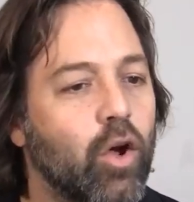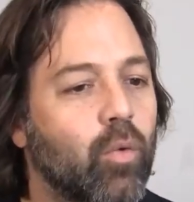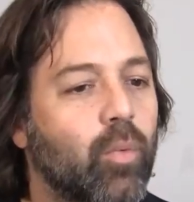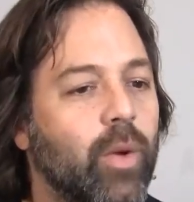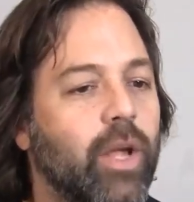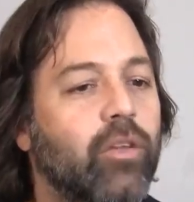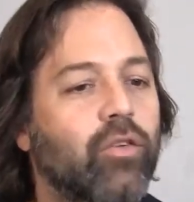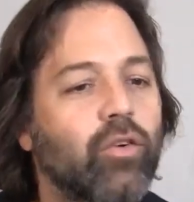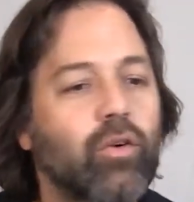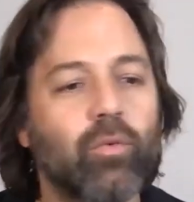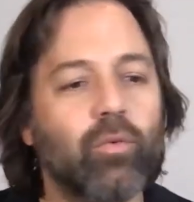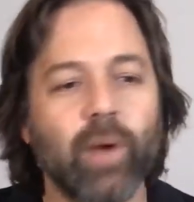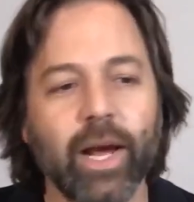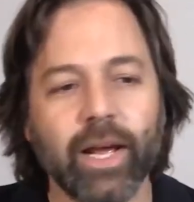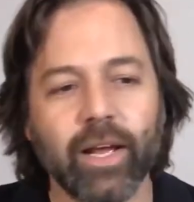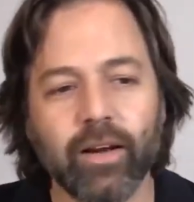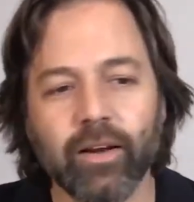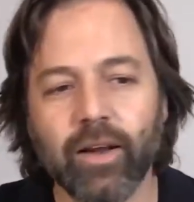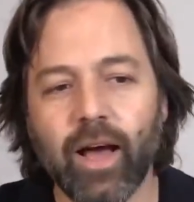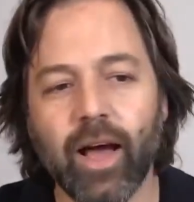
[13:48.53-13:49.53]
we do
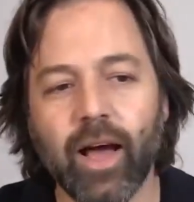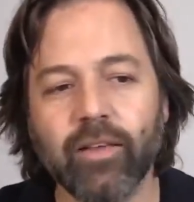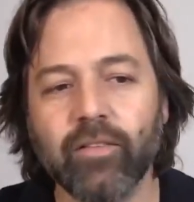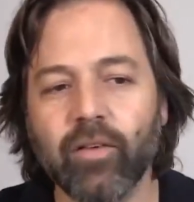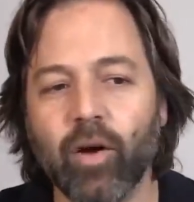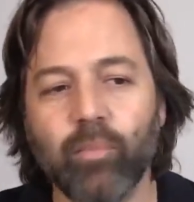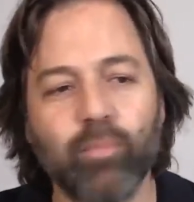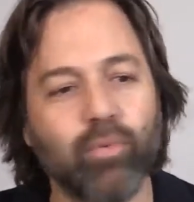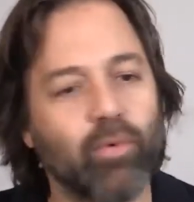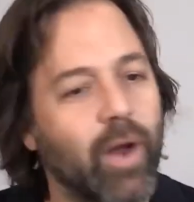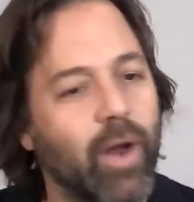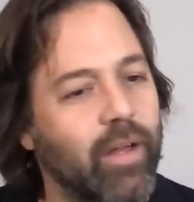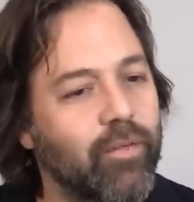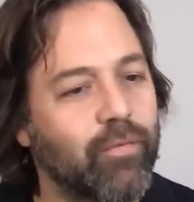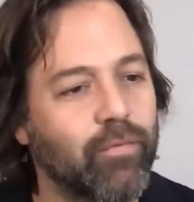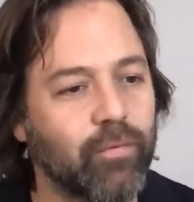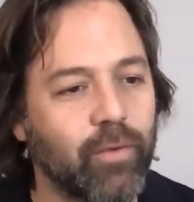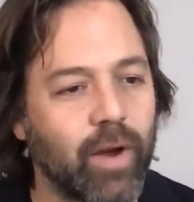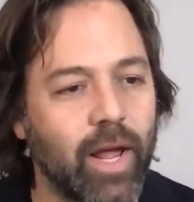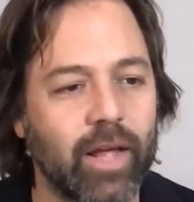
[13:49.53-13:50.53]
recognize our
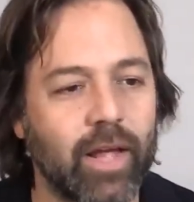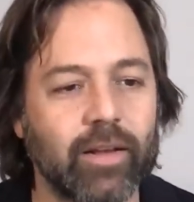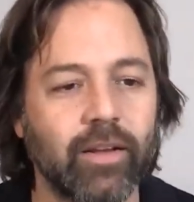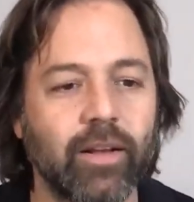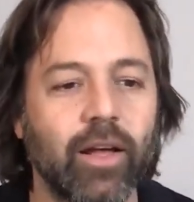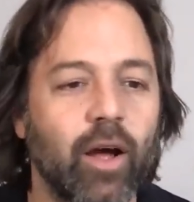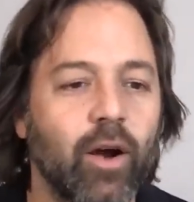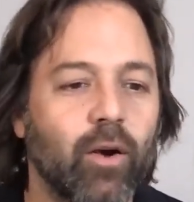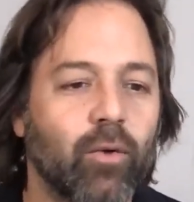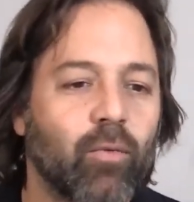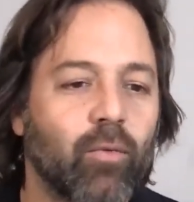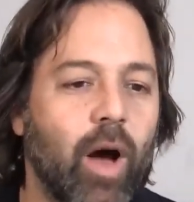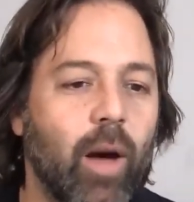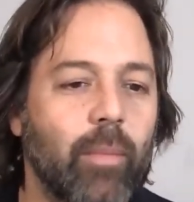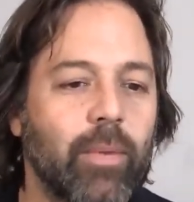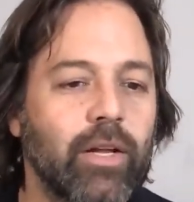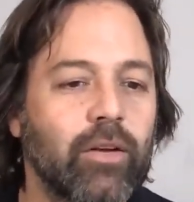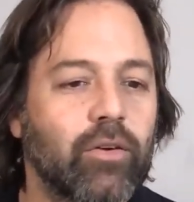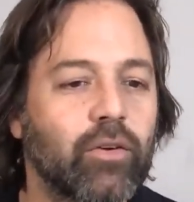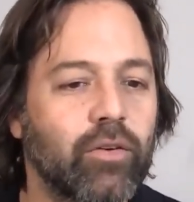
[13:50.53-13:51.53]
brave friend,
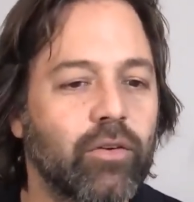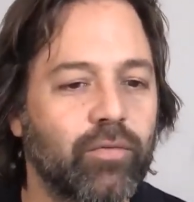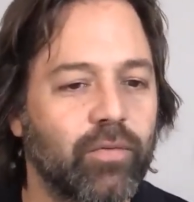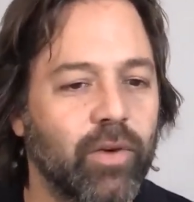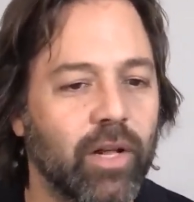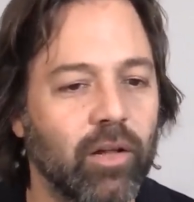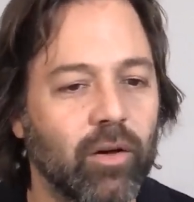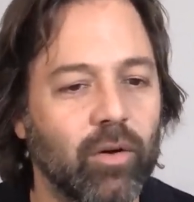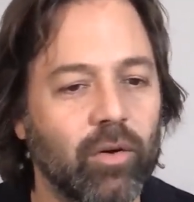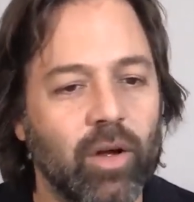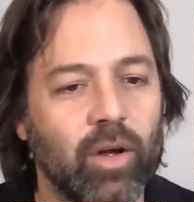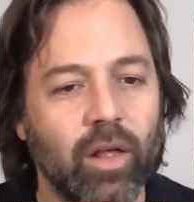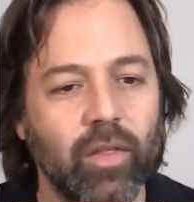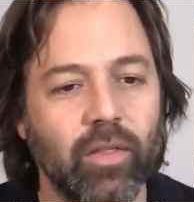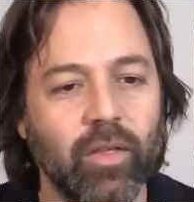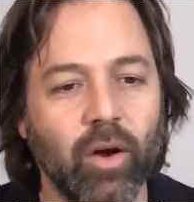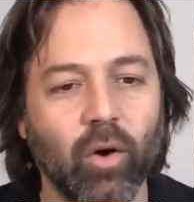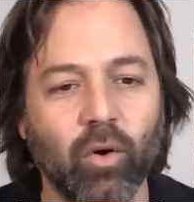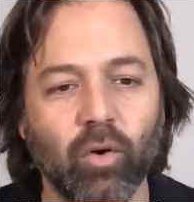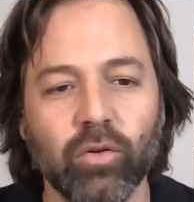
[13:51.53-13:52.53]
Robin Goodfellow,
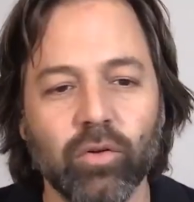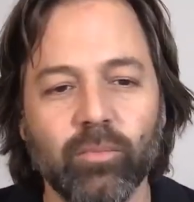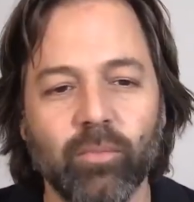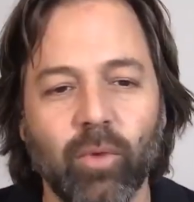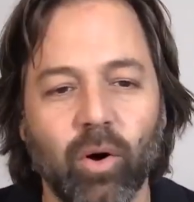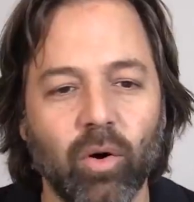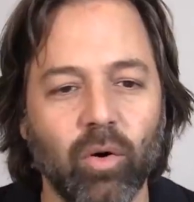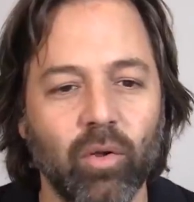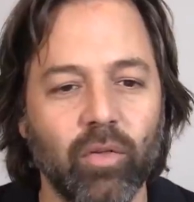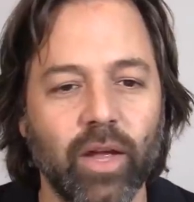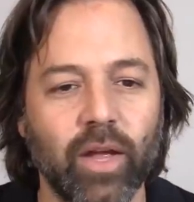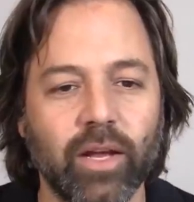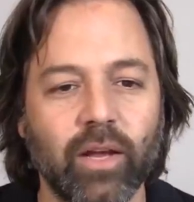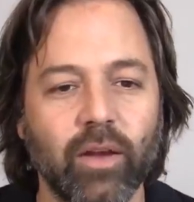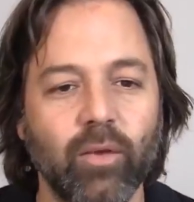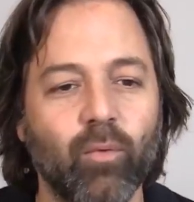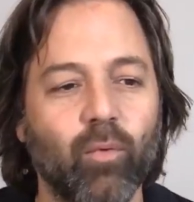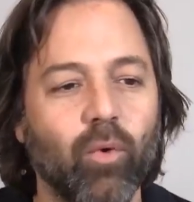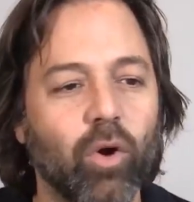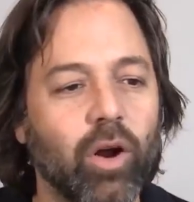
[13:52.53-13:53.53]
the old mole that
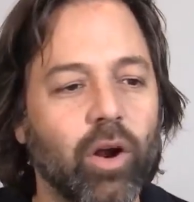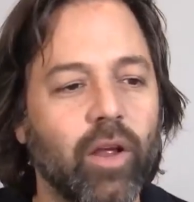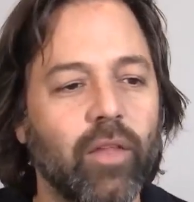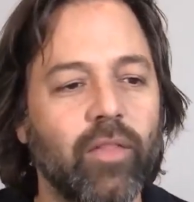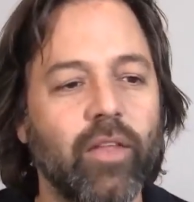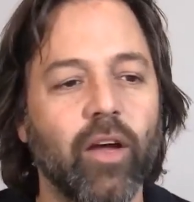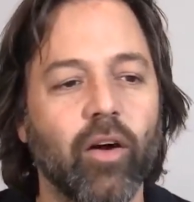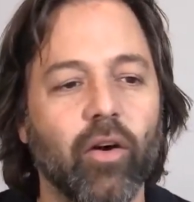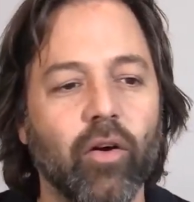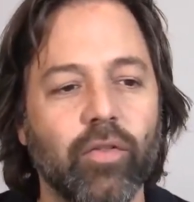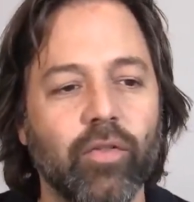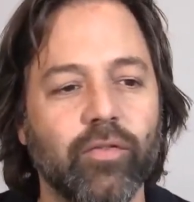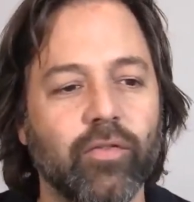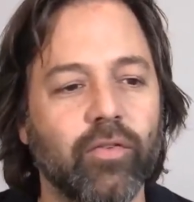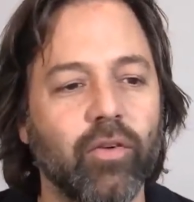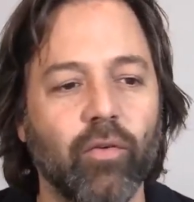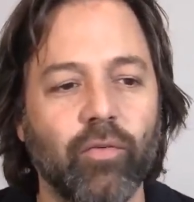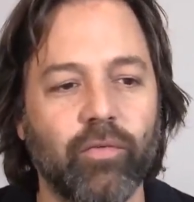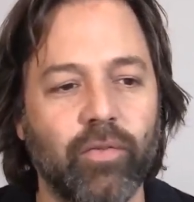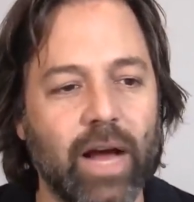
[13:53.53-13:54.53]
can work in the earth
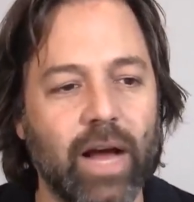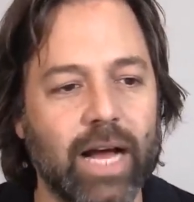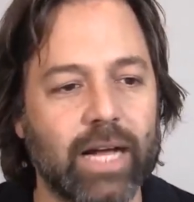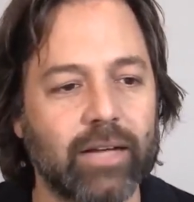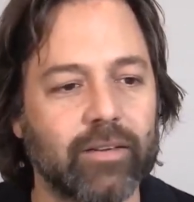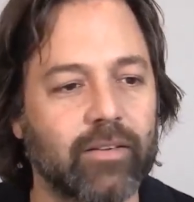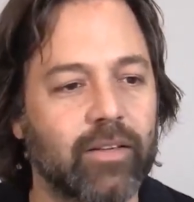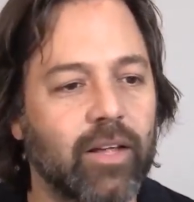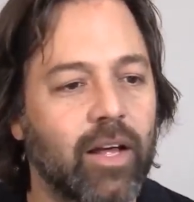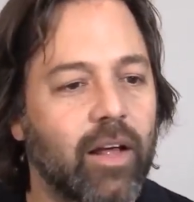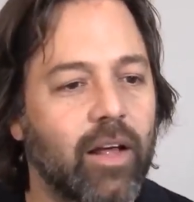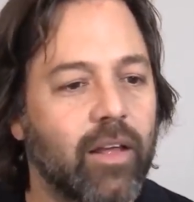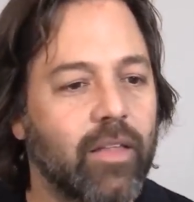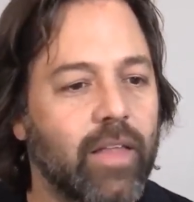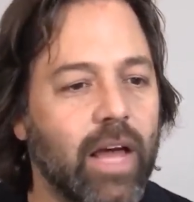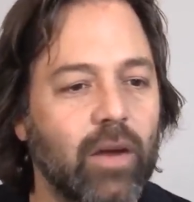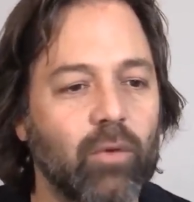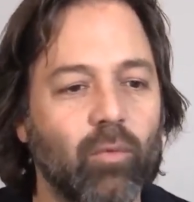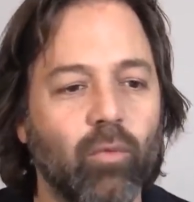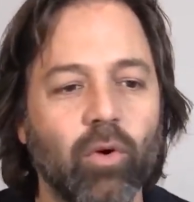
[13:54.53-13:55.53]
so fast,
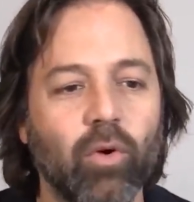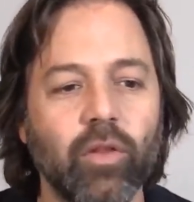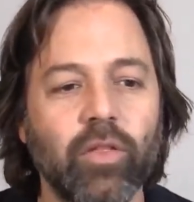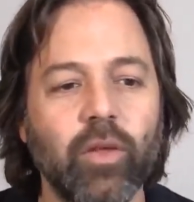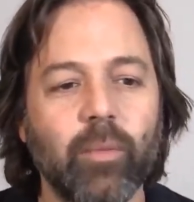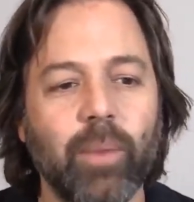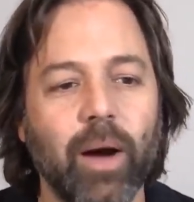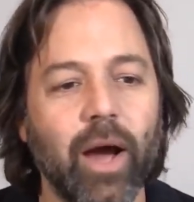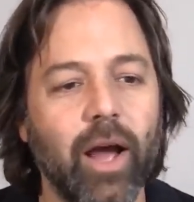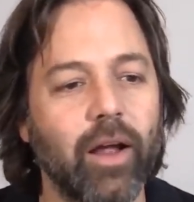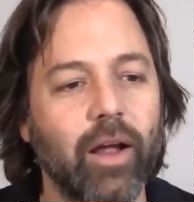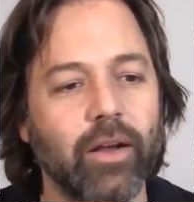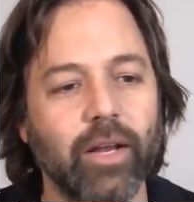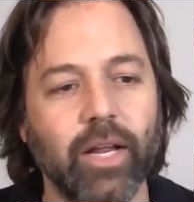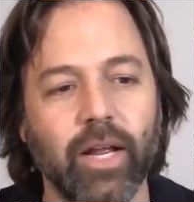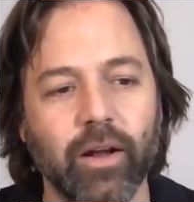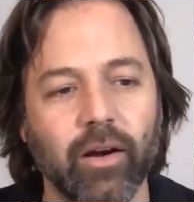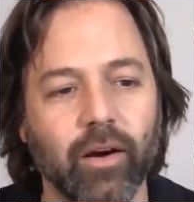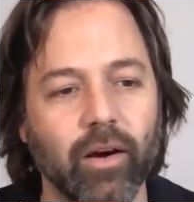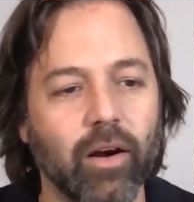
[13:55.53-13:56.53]
that worthy
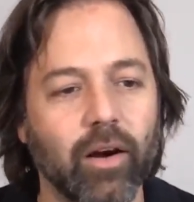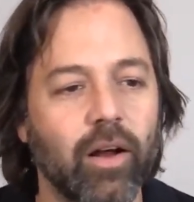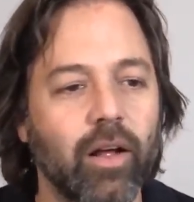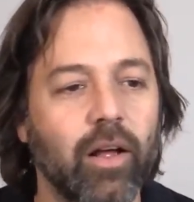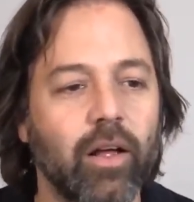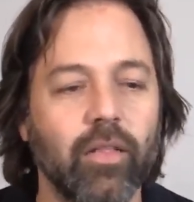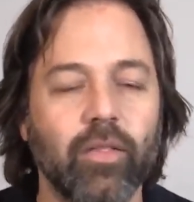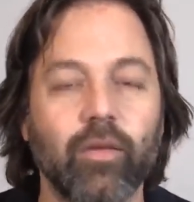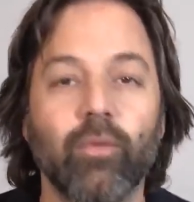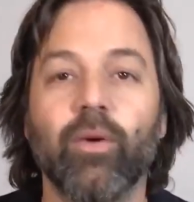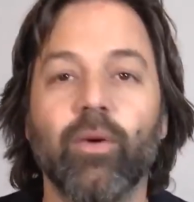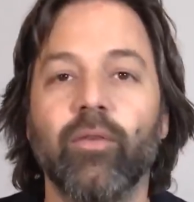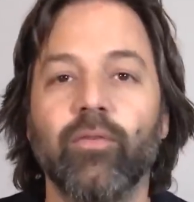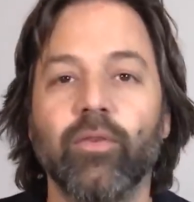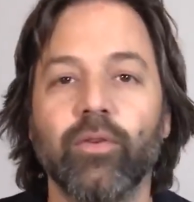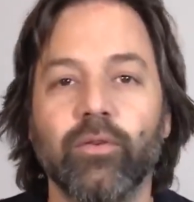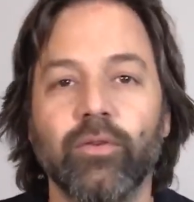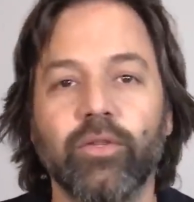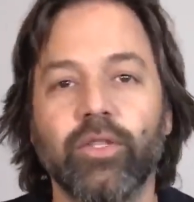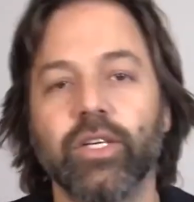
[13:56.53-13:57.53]
pioneer, the
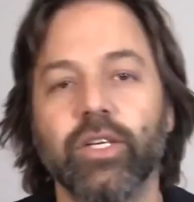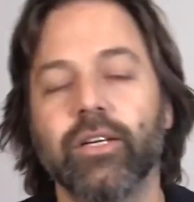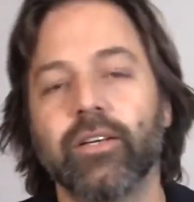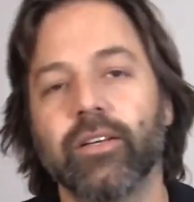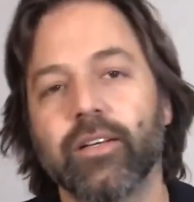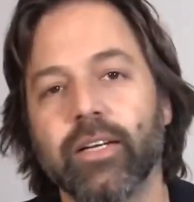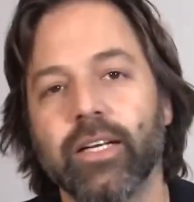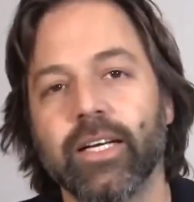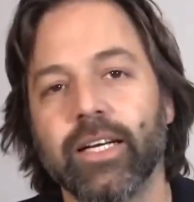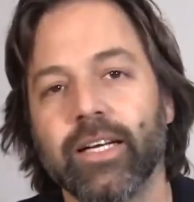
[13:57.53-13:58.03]
revolution.